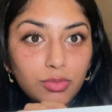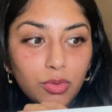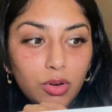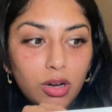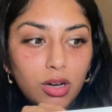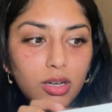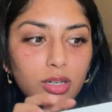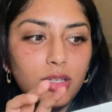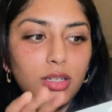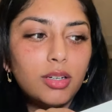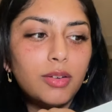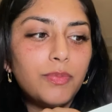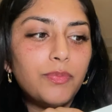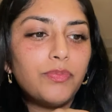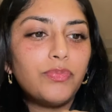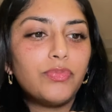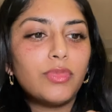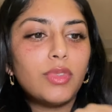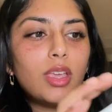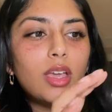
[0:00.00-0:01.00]
one.
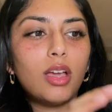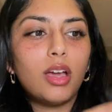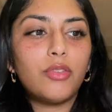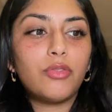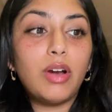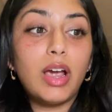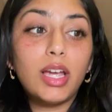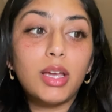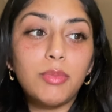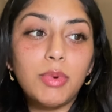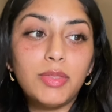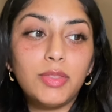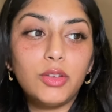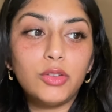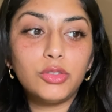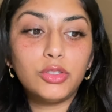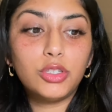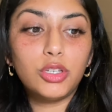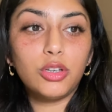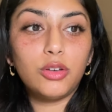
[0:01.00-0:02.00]
Recommend
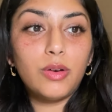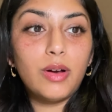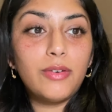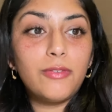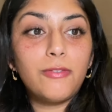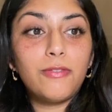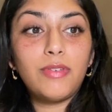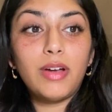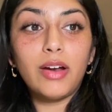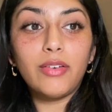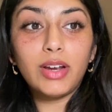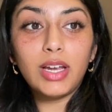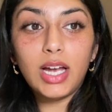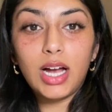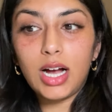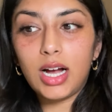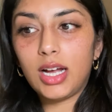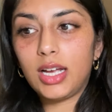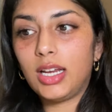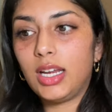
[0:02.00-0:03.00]
those two very
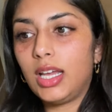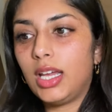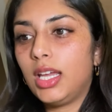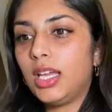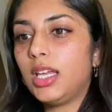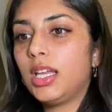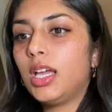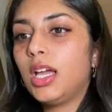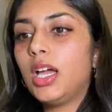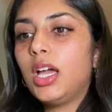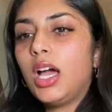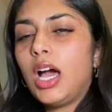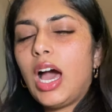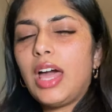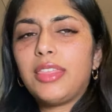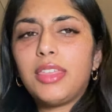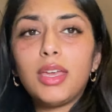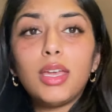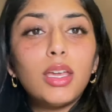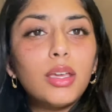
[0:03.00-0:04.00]
highly. I
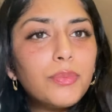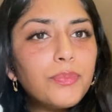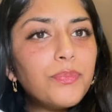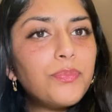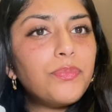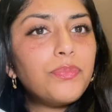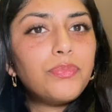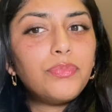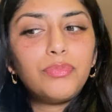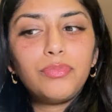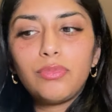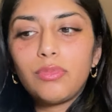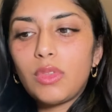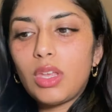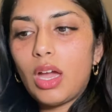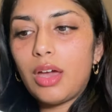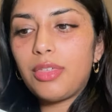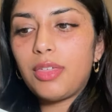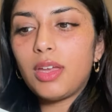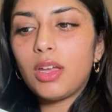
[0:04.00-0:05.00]
think,
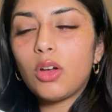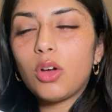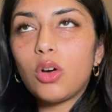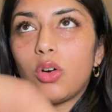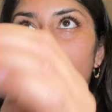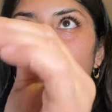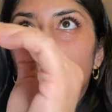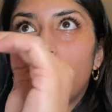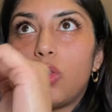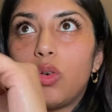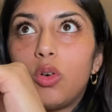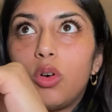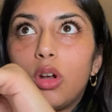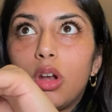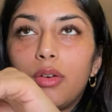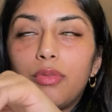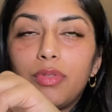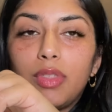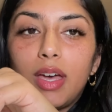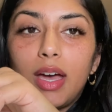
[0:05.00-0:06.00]
I think all
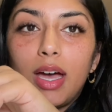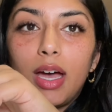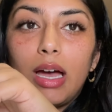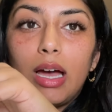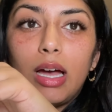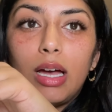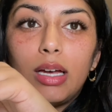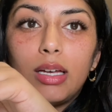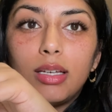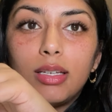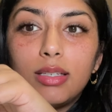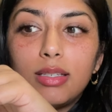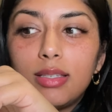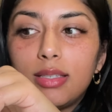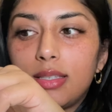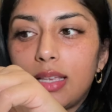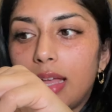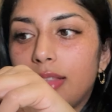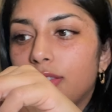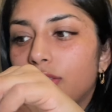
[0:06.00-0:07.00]
of their
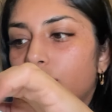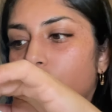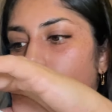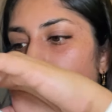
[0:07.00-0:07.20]
scents are